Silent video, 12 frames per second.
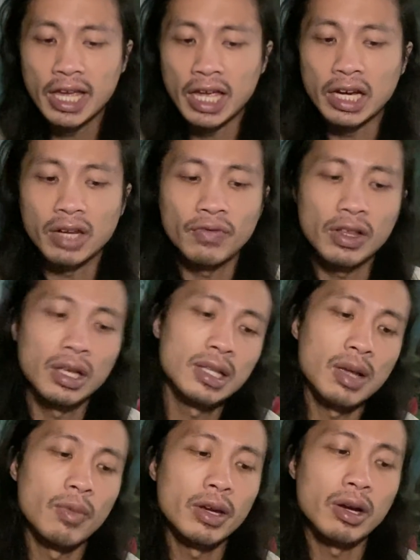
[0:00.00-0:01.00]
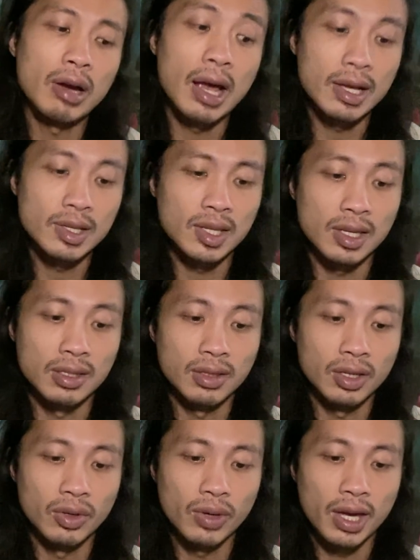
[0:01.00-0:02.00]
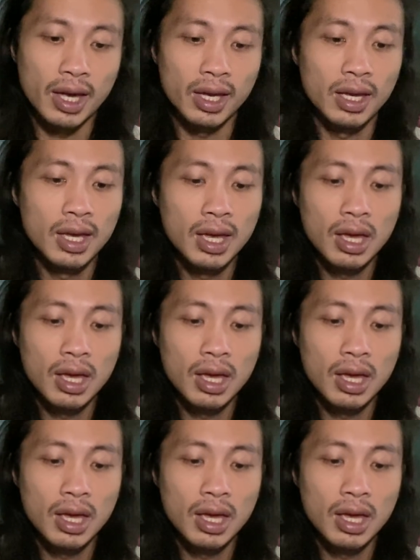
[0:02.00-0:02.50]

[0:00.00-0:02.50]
And I feel like someone here hasn't, okay?